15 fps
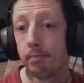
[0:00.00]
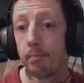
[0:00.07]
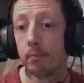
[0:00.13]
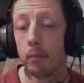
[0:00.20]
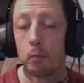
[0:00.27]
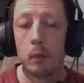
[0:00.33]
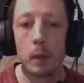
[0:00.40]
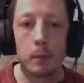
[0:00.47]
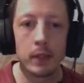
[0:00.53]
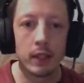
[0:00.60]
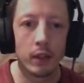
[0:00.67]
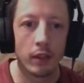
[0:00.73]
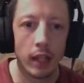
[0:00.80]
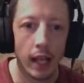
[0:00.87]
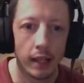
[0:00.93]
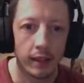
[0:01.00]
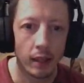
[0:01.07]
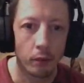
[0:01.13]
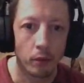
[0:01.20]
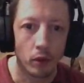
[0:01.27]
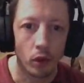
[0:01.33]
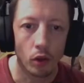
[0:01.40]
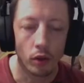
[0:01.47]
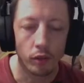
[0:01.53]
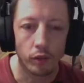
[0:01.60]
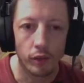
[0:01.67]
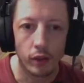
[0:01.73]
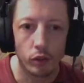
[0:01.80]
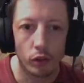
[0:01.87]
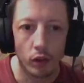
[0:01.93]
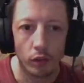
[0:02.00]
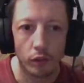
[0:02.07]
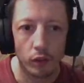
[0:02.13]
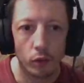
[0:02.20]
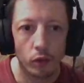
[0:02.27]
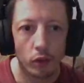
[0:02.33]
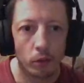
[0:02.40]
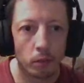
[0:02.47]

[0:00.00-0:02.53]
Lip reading: maybe they'll add that recording feature in the future.